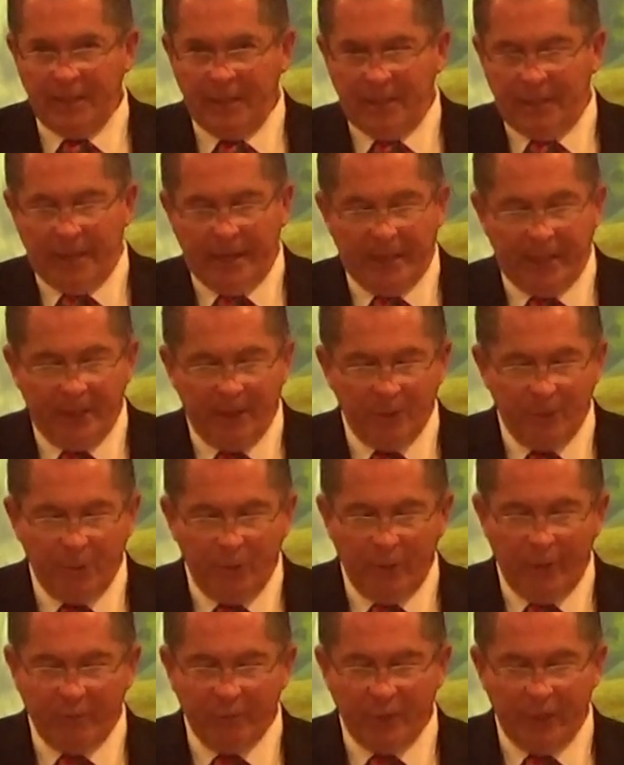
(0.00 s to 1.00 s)
And he'll
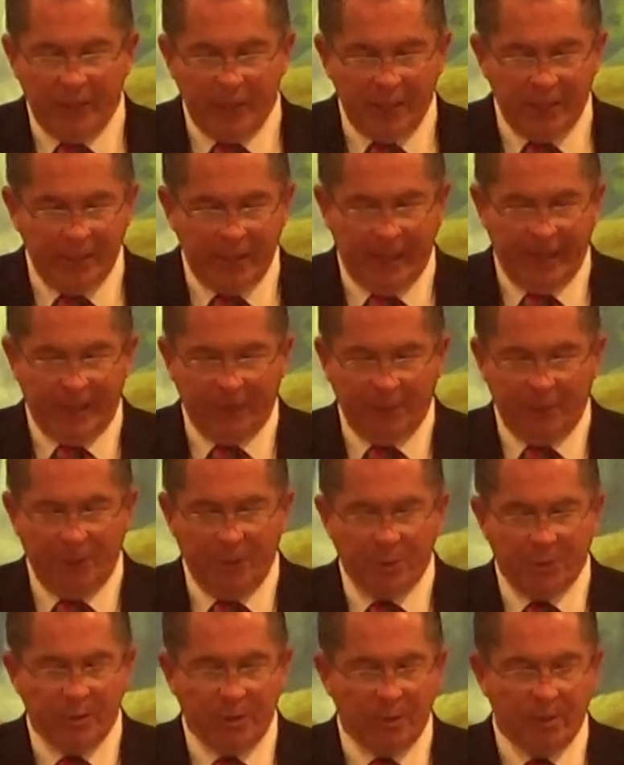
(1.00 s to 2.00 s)
do everything he can to
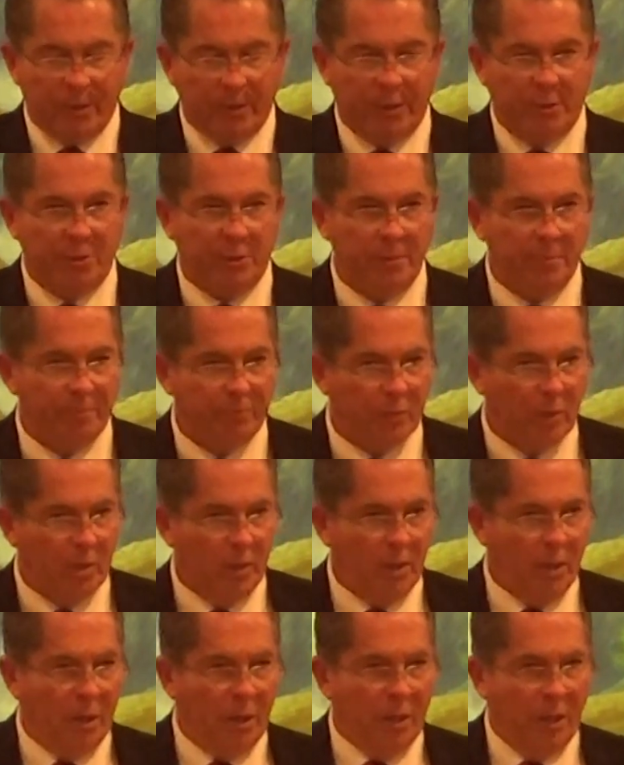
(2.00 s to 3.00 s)
discourage you.
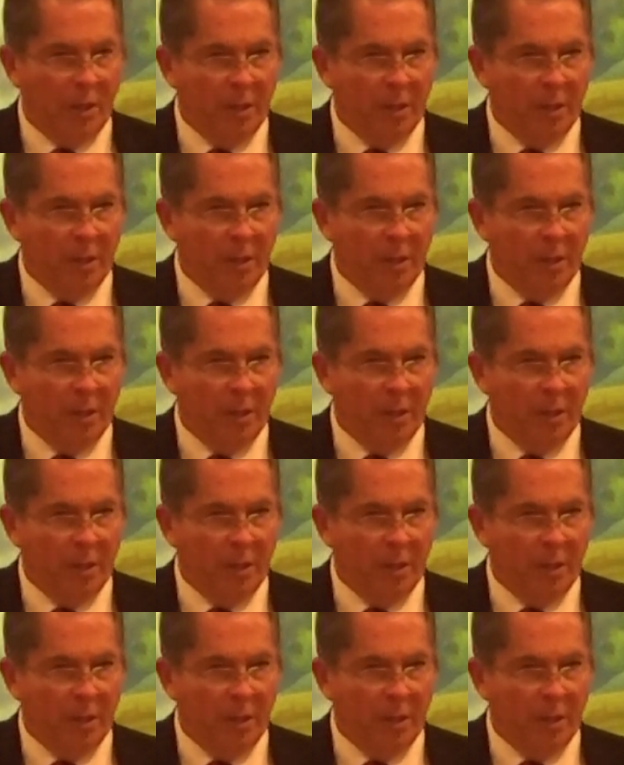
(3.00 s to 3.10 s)
Right.